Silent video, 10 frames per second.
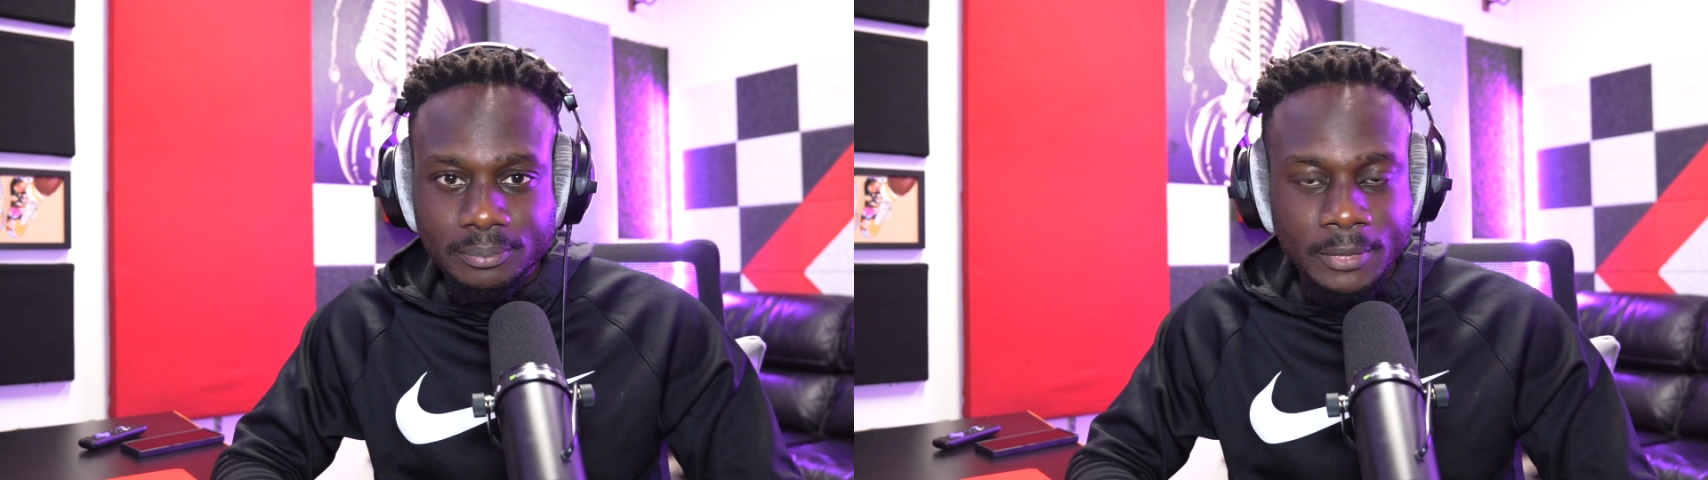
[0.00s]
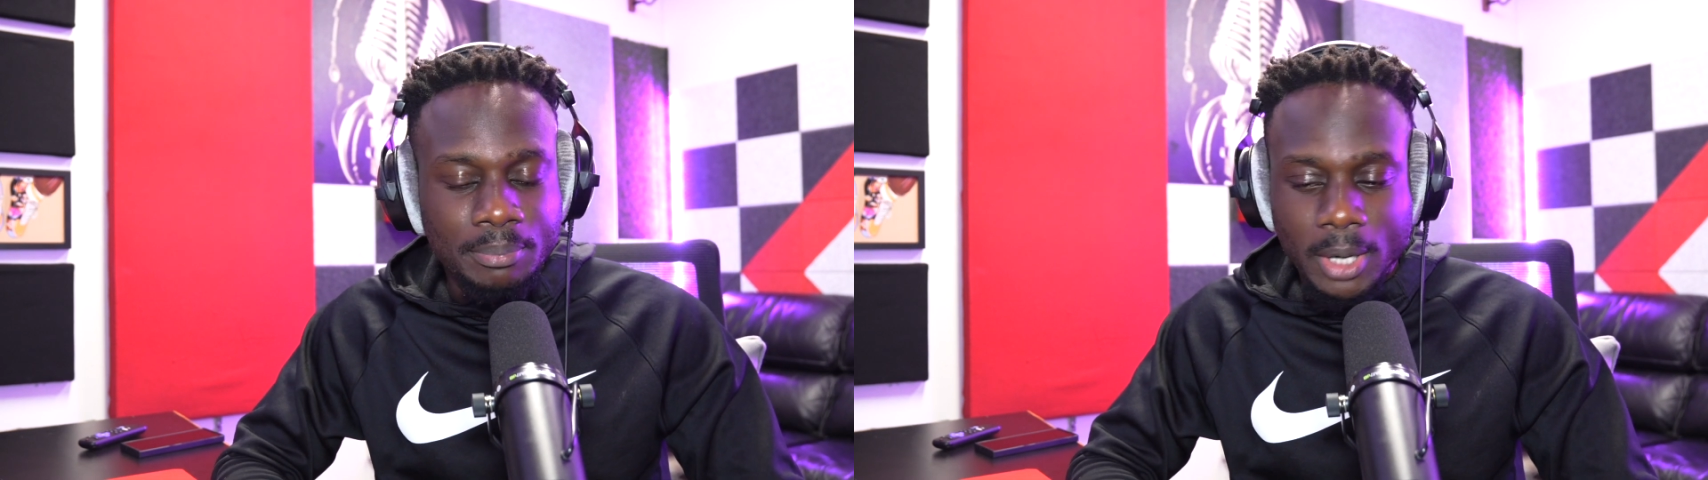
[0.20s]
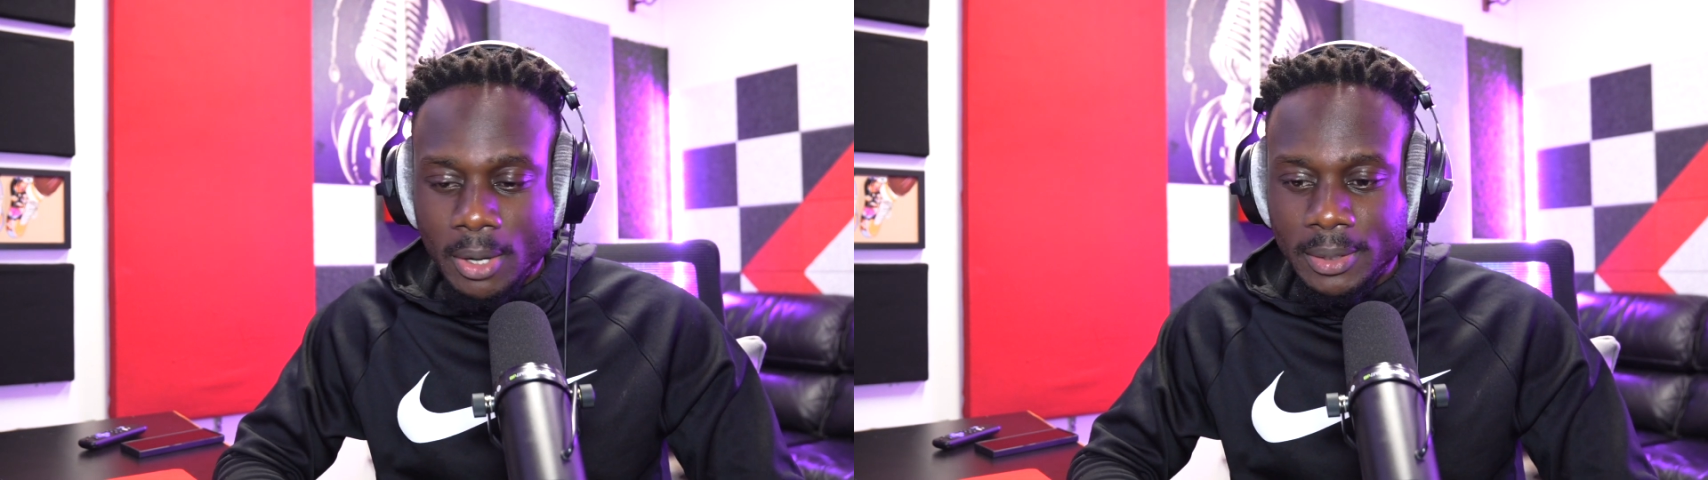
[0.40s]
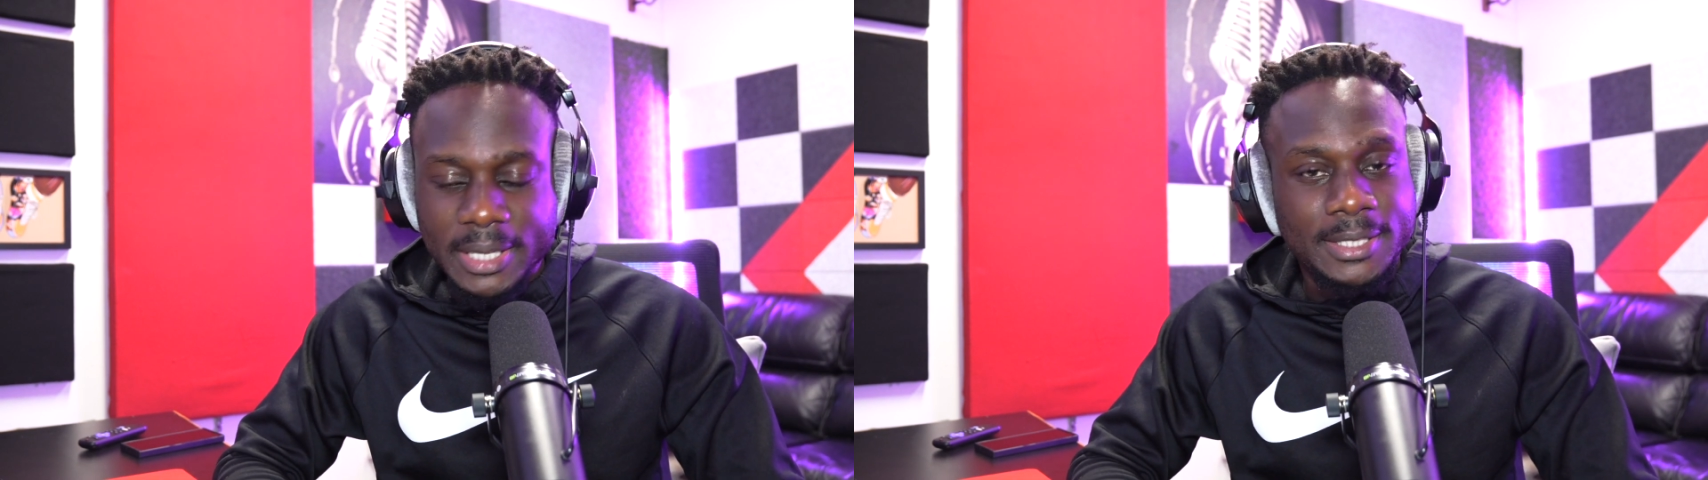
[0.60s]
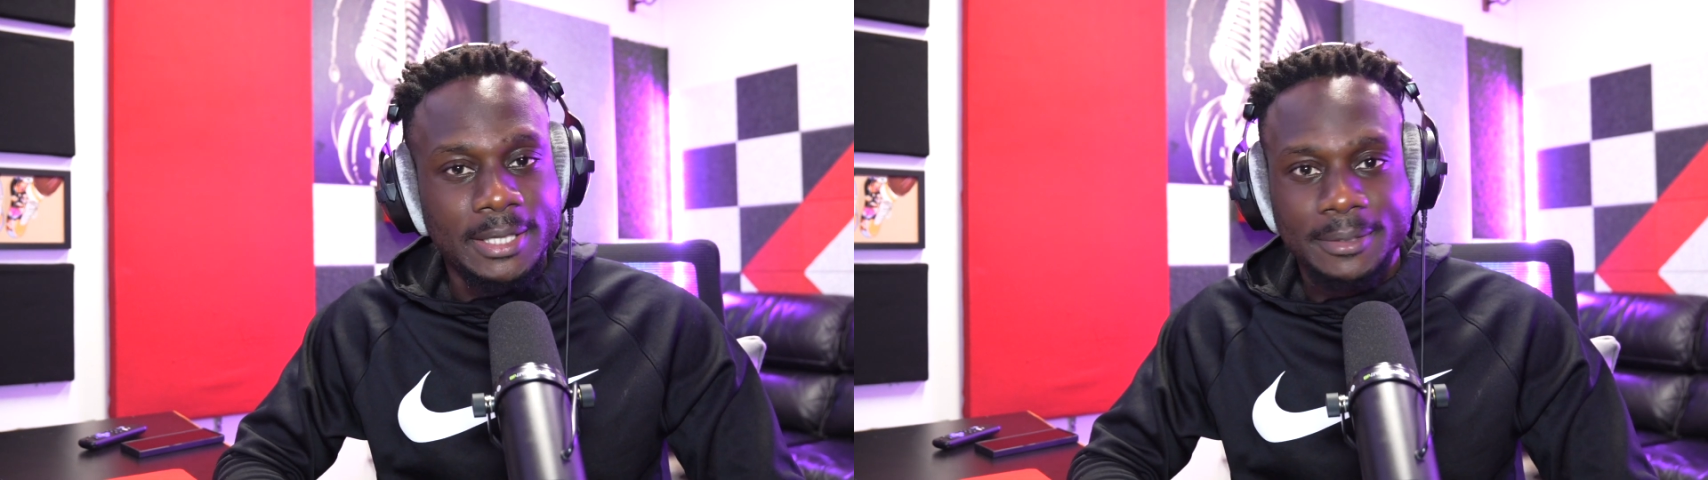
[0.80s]
bro,
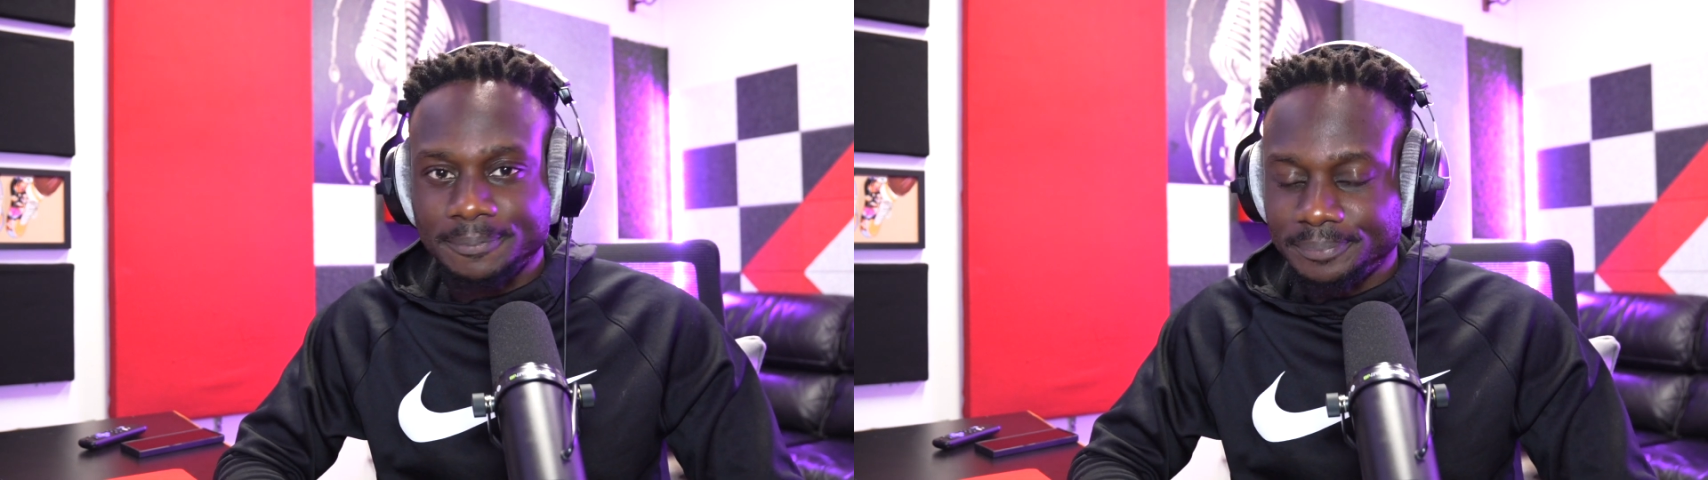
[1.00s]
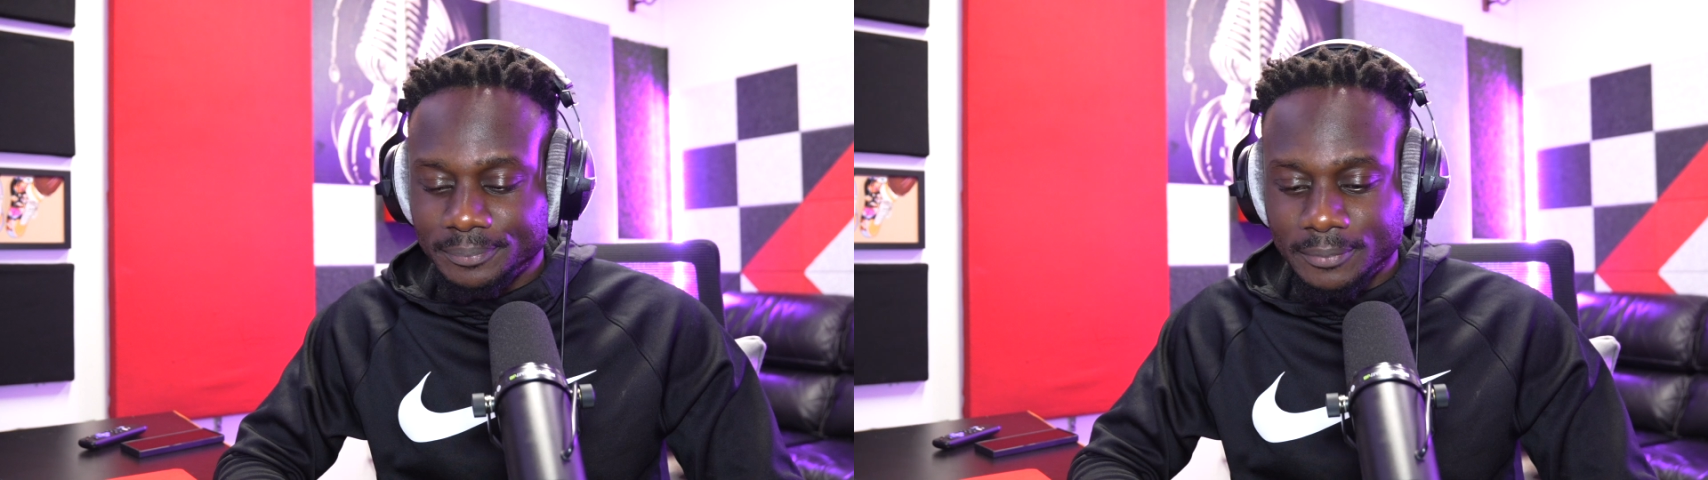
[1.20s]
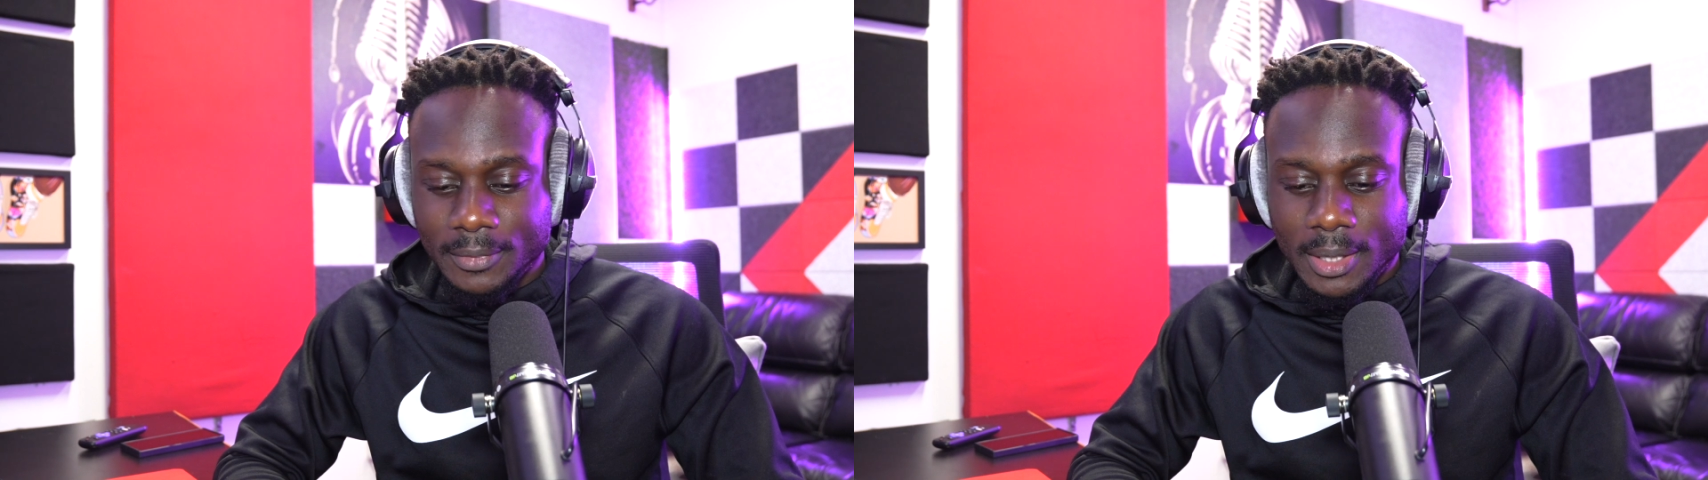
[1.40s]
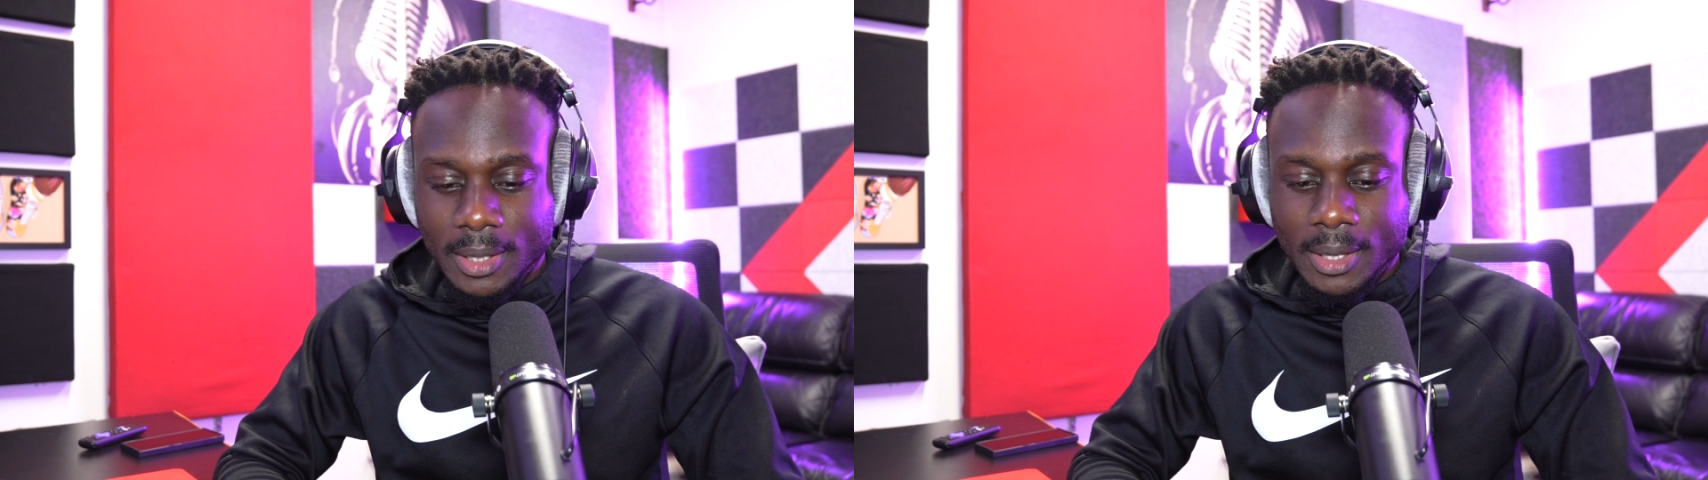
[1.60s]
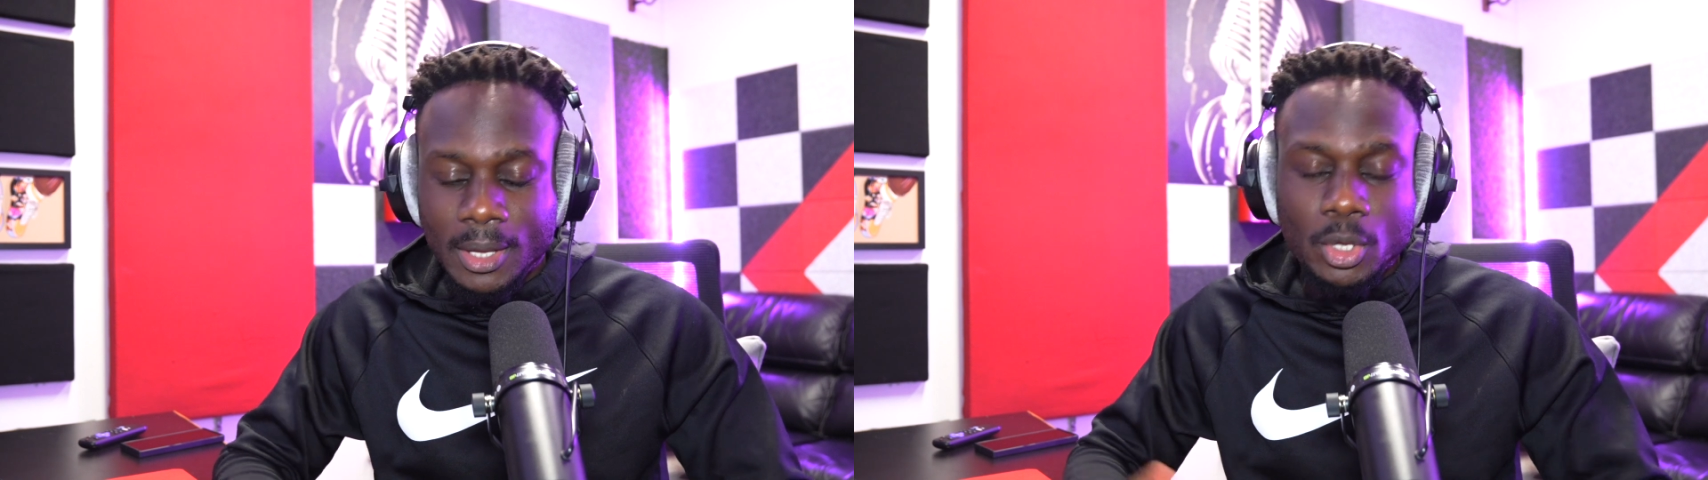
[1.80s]
listen,
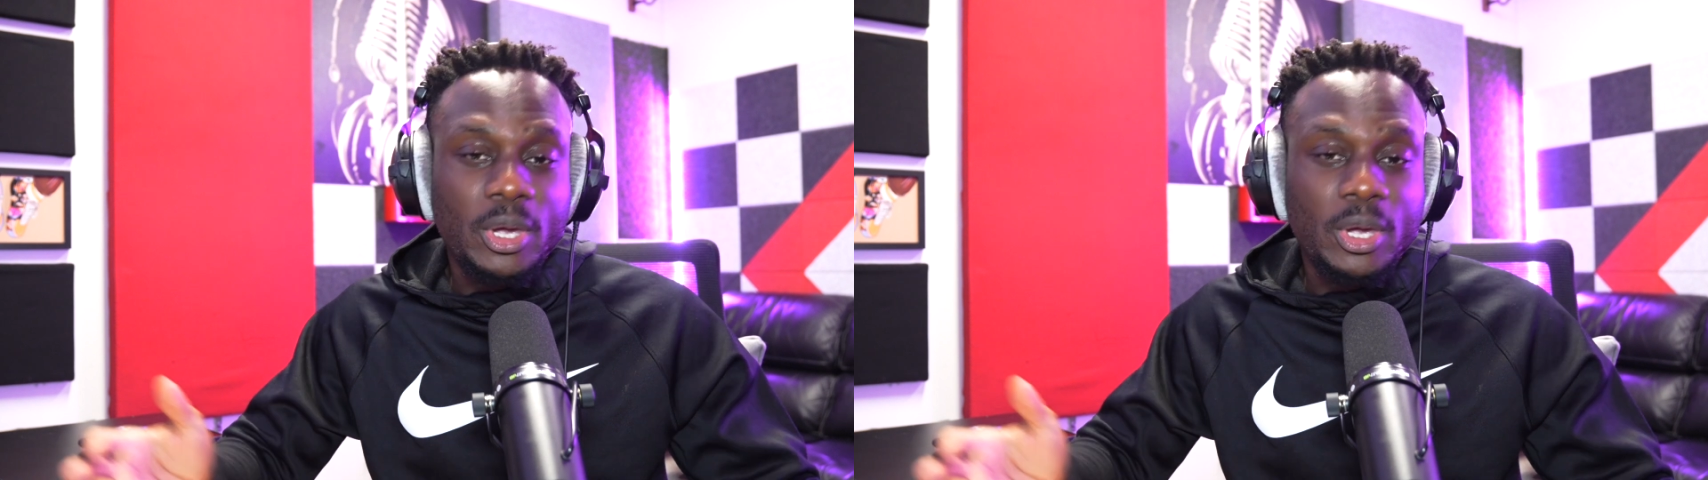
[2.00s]
you